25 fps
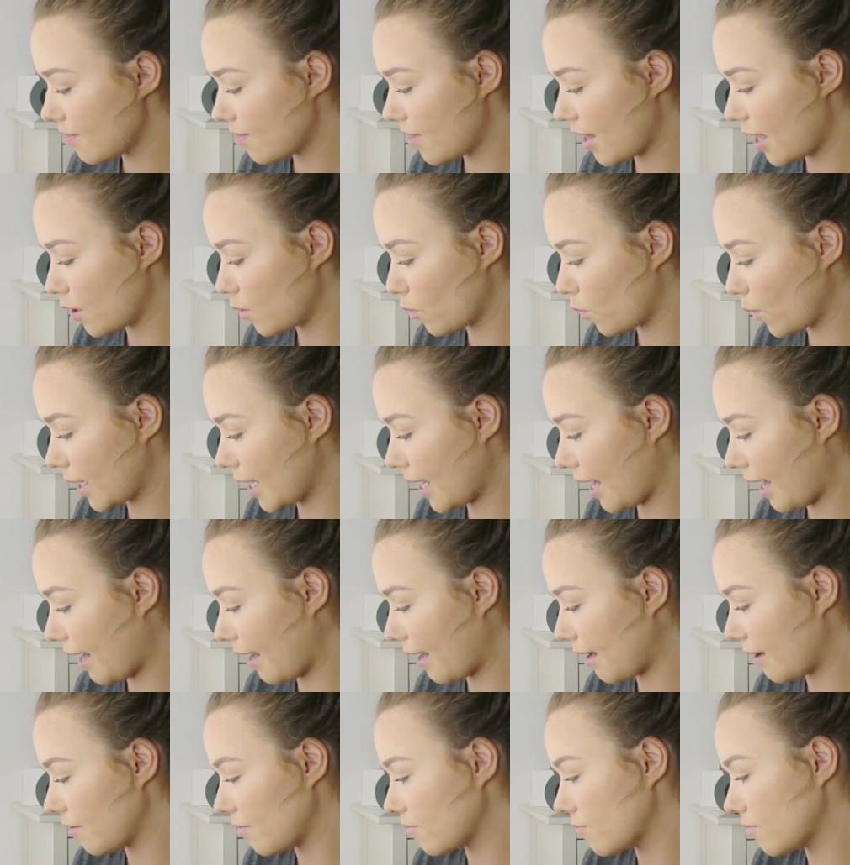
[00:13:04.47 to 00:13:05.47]
Then we
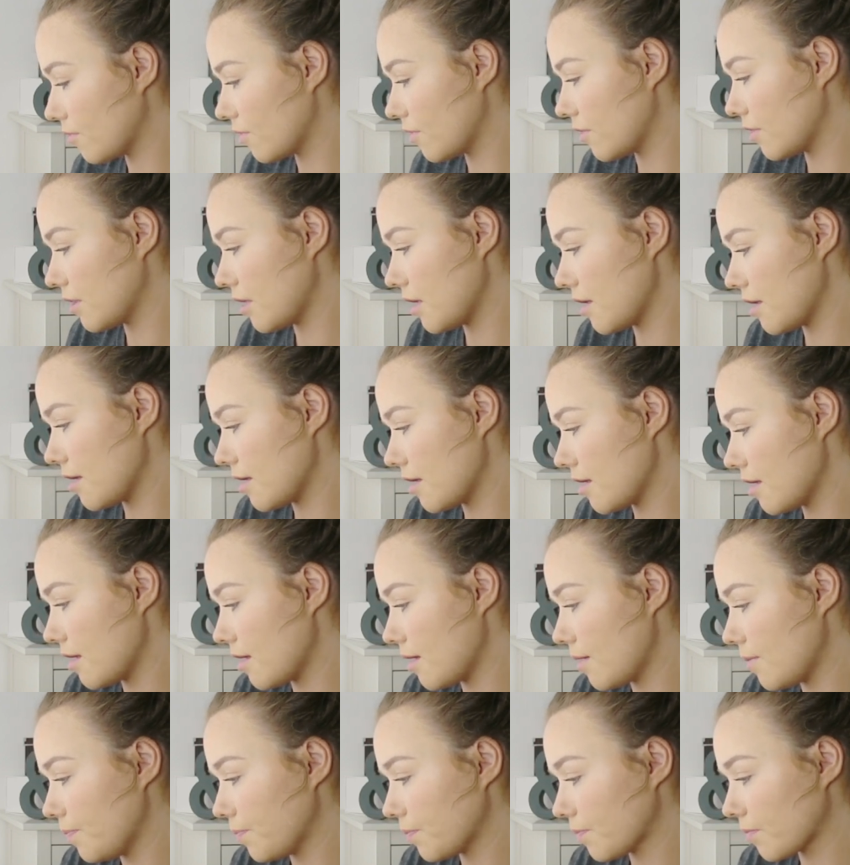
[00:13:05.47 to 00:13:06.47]
have
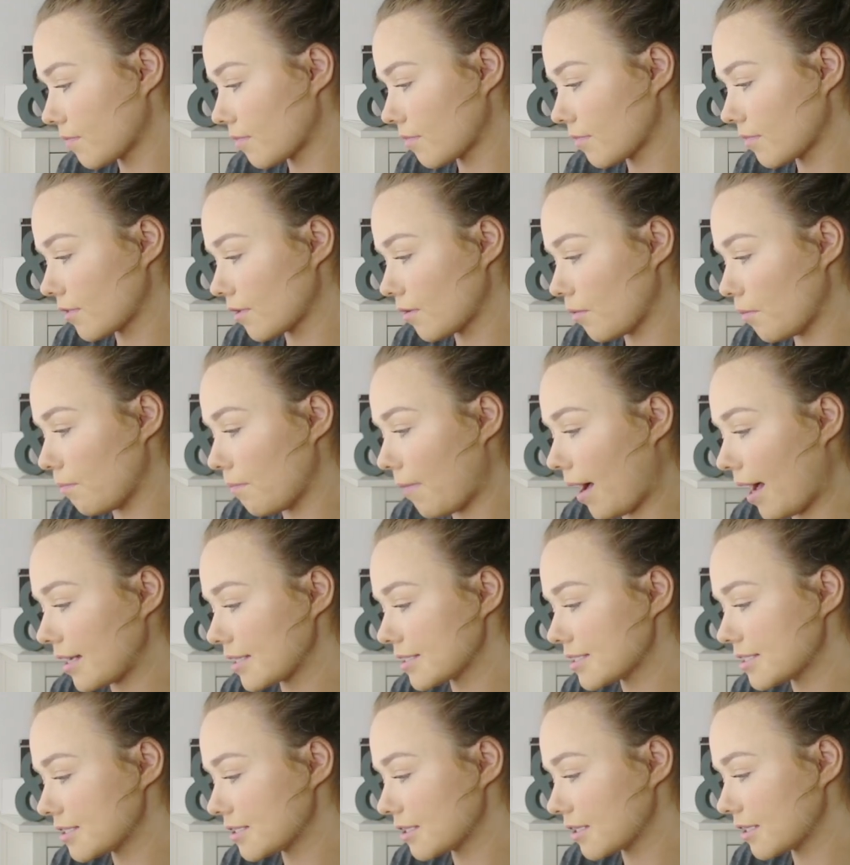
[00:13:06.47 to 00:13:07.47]
the
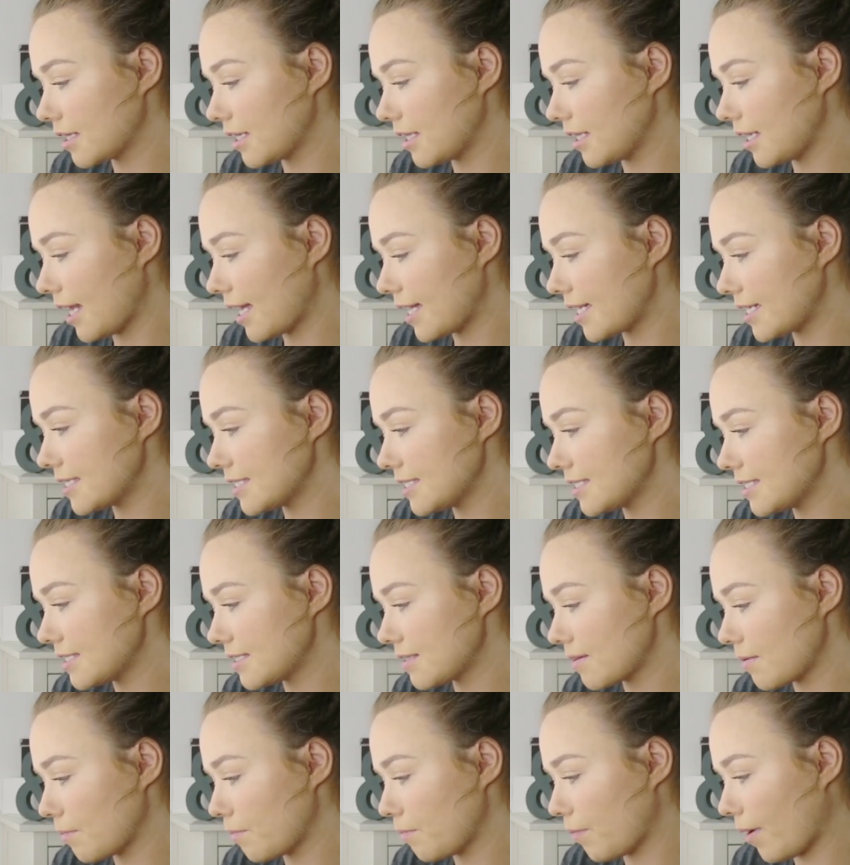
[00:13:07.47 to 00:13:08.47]
Master
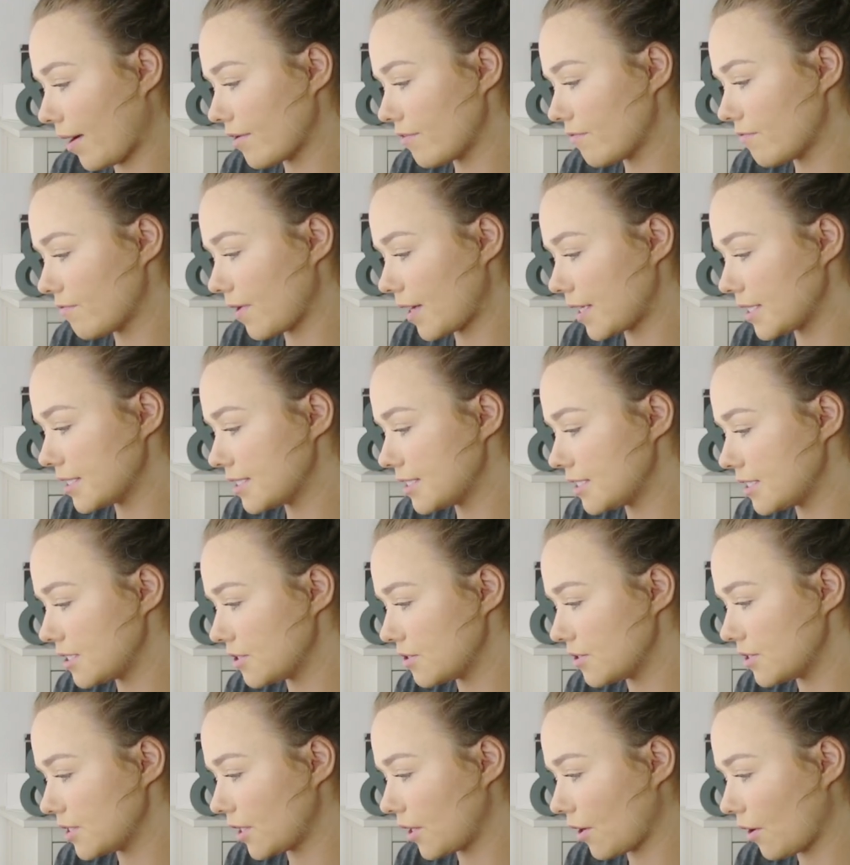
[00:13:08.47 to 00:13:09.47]
Glaze by Face
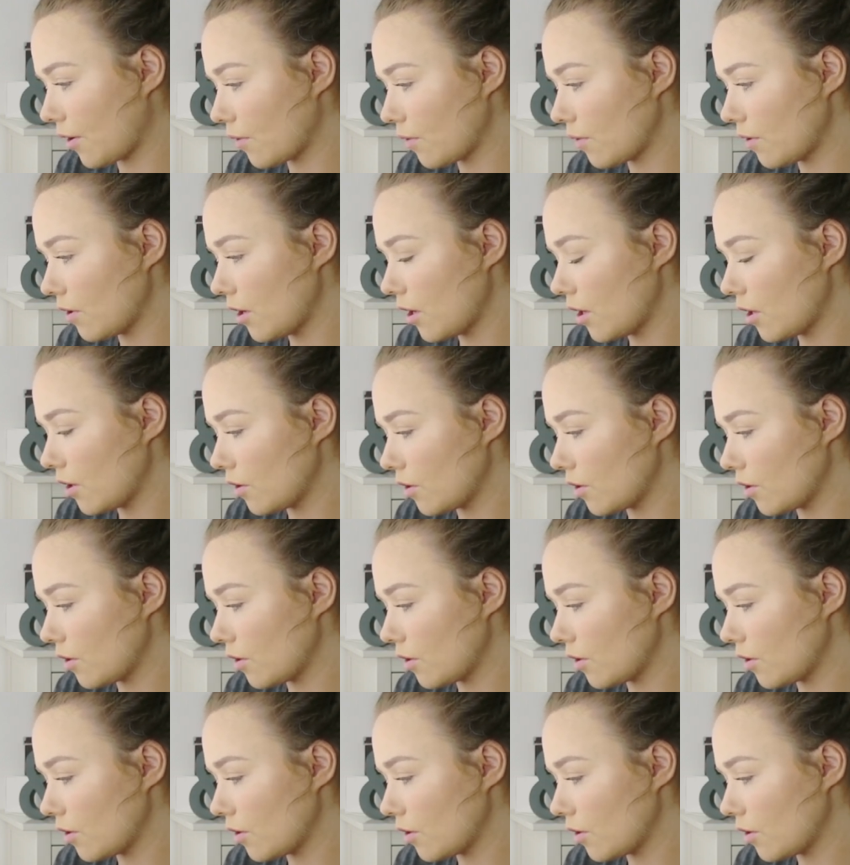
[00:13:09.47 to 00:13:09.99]
Studio.